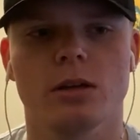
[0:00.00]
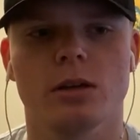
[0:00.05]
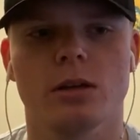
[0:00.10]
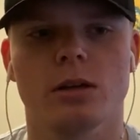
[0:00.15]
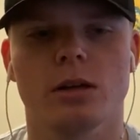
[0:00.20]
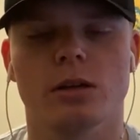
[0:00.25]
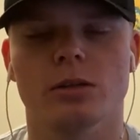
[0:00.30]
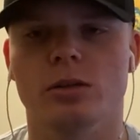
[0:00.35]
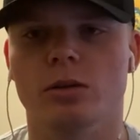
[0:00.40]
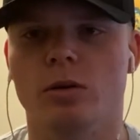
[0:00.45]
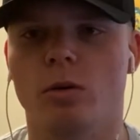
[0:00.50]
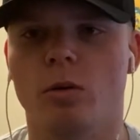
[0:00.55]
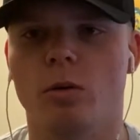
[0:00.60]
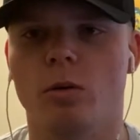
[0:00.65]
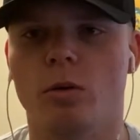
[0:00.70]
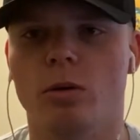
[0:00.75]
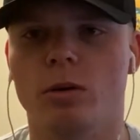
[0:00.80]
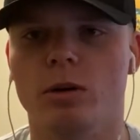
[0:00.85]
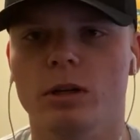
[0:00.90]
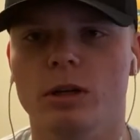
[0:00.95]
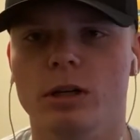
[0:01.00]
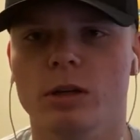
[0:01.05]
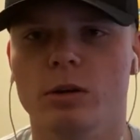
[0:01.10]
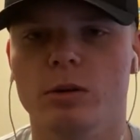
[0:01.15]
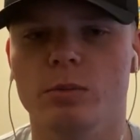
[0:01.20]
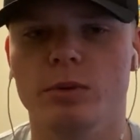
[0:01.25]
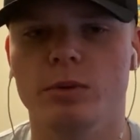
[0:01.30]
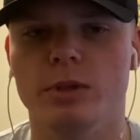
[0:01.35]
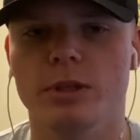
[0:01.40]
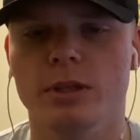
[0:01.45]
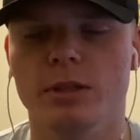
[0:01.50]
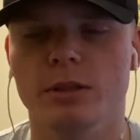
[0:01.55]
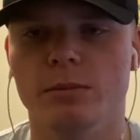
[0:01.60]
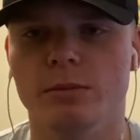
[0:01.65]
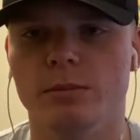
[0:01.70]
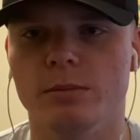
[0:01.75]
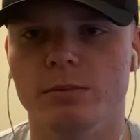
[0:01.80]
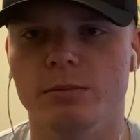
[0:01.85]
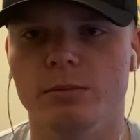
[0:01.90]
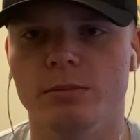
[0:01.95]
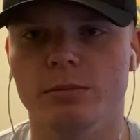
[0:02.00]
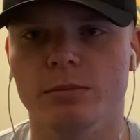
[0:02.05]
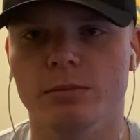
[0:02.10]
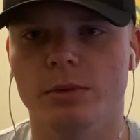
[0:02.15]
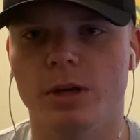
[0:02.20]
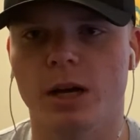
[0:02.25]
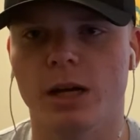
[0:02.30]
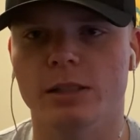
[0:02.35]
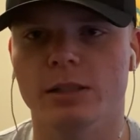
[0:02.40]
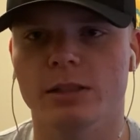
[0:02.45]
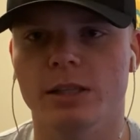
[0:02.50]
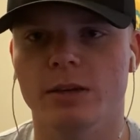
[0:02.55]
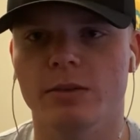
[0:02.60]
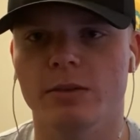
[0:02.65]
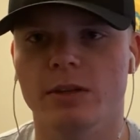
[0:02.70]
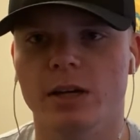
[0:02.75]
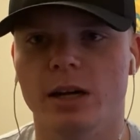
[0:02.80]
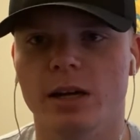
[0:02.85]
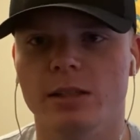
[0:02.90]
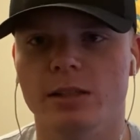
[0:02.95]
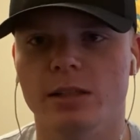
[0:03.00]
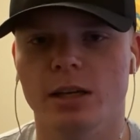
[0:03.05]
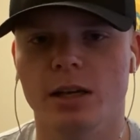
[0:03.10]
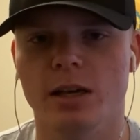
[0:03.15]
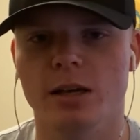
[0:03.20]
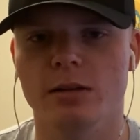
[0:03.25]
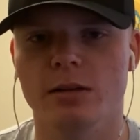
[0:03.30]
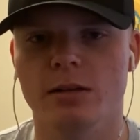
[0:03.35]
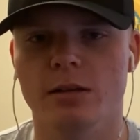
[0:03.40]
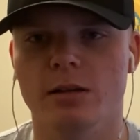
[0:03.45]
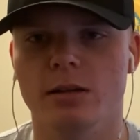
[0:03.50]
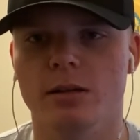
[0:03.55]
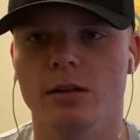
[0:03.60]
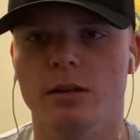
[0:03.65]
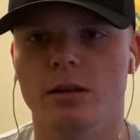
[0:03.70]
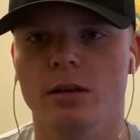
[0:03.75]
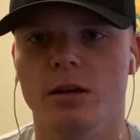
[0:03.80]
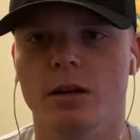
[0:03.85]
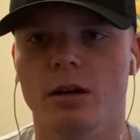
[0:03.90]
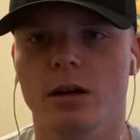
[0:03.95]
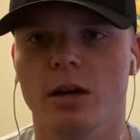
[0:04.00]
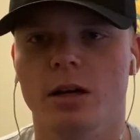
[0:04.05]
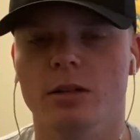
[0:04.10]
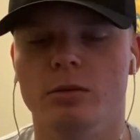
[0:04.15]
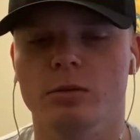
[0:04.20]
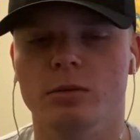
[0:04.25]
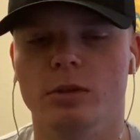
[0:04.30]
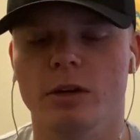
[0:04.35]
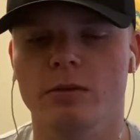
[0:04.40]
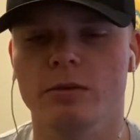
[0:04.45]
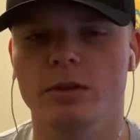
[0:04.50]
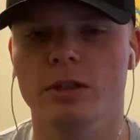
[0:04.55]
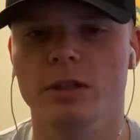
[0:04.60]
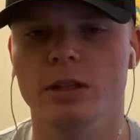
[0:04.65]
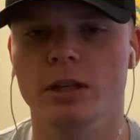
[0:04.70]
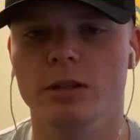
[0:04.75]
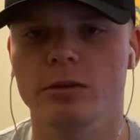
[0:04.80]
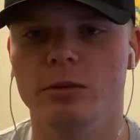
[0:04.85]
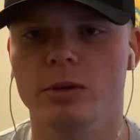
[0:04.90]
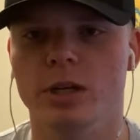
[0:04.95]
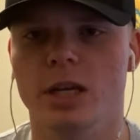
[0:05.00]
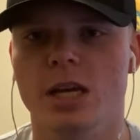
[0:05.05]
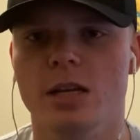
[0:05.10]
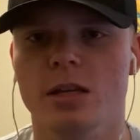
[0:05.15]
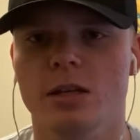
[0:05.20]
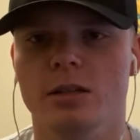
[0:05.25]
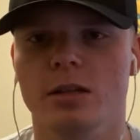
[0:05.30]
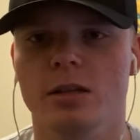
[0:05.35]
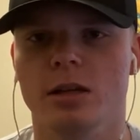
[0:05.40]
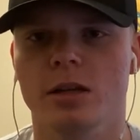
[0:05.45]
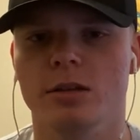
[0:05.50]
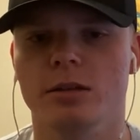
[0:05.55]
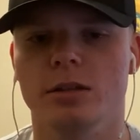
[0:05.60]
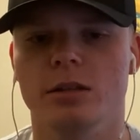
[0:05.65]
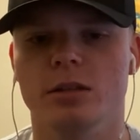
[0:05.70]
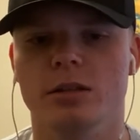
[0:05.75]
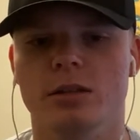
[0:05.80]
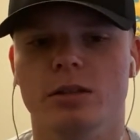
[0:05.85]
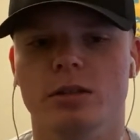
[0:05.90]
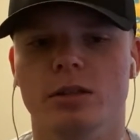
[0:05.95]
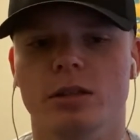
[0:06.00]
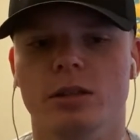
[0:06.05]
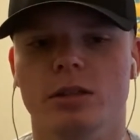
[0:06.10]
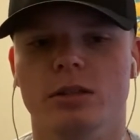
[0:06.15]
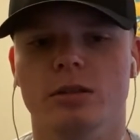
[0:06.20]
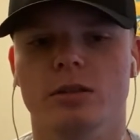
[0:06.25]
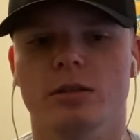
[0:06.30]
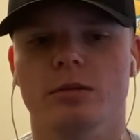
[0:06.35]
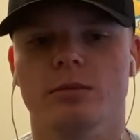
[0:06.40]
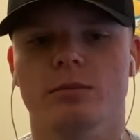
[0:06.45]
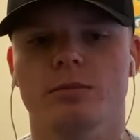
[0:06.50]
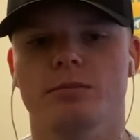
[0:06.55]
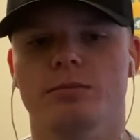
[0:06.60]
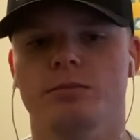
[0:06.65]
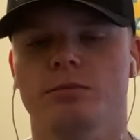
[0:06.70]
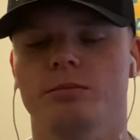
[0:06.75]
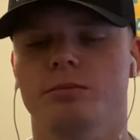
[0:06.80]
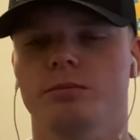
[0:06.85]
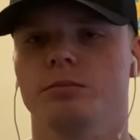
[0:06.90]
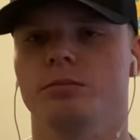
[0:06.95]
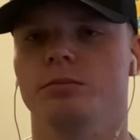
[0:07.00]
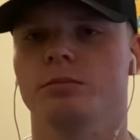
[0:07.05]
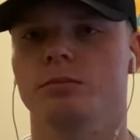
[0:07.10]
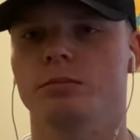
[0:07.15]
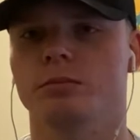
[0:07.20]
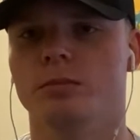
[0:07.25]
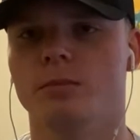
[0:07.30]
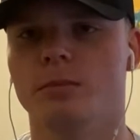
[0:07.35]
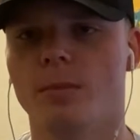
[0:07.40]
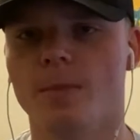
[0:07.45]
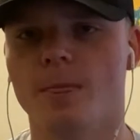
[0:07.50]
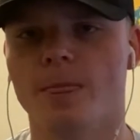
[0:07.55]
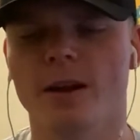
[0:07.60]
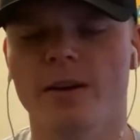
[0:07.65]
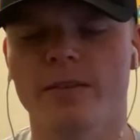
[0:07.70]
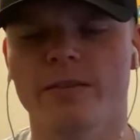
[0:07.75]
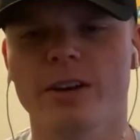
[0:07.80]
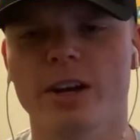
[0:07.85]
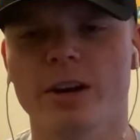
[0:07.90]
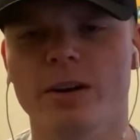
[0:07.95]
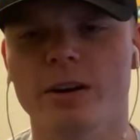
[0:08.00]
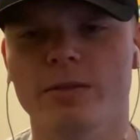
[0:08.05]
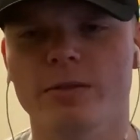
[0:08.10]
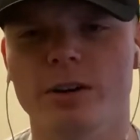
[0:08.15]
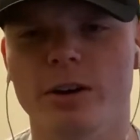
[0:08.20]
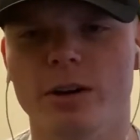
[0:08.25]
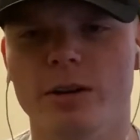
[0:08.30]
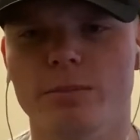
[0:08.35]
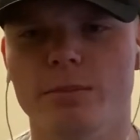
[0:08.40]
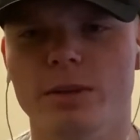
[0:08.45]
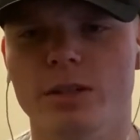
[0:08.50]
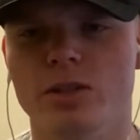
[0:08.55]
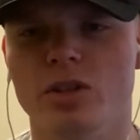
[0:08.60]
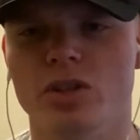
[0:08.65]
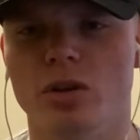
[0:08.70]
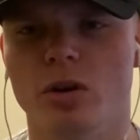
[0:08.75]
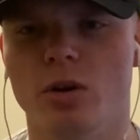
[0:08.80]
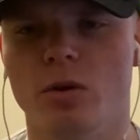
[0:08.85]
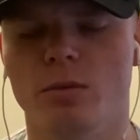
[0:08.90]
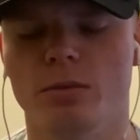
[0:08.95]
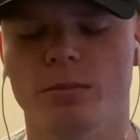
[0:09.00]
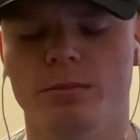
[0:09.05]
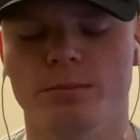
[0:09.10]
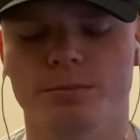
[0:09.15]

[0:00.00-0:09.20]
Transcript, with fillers: a score, it would be a seven out of ten. I don't love it and I don't hate it. I think it's just a very, very mid show.